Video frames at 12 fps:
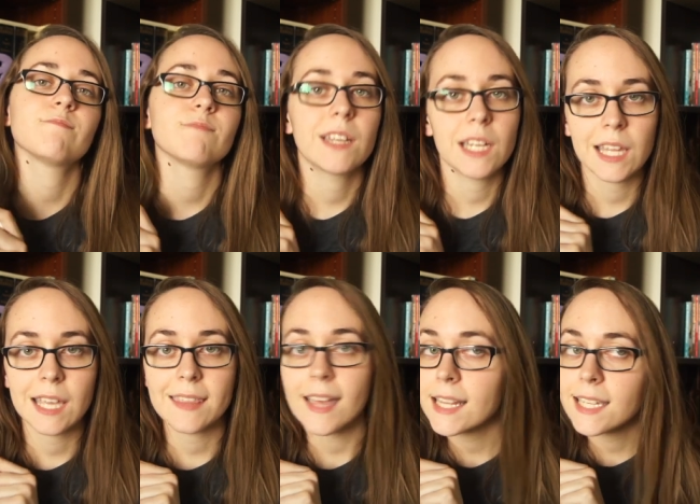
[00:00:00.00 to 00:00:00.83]
and I
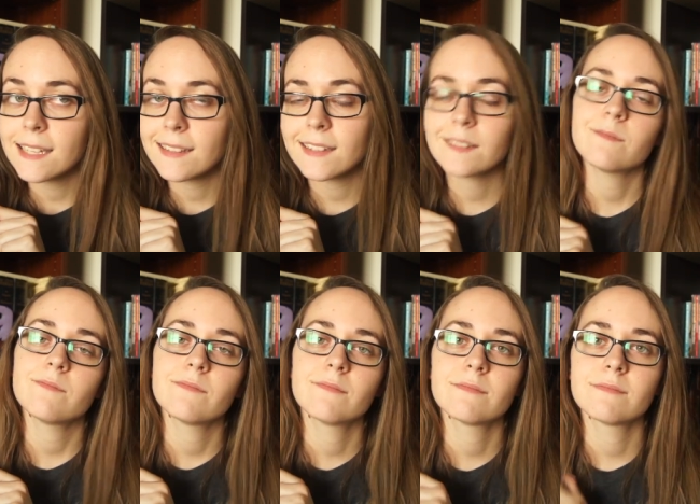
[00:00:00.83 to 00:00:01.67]
like that lately.
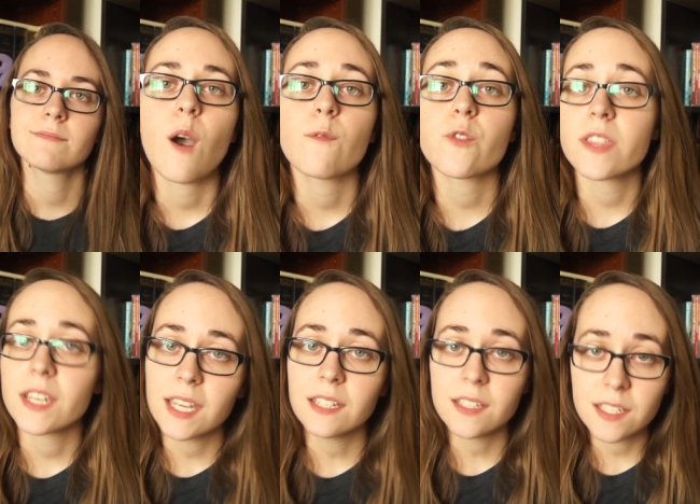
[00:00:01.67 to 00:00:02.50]
For the
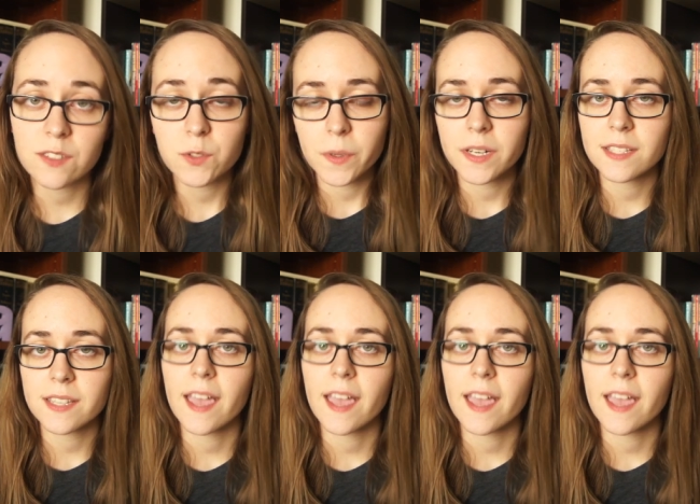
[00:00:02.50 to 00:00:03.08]
1920s,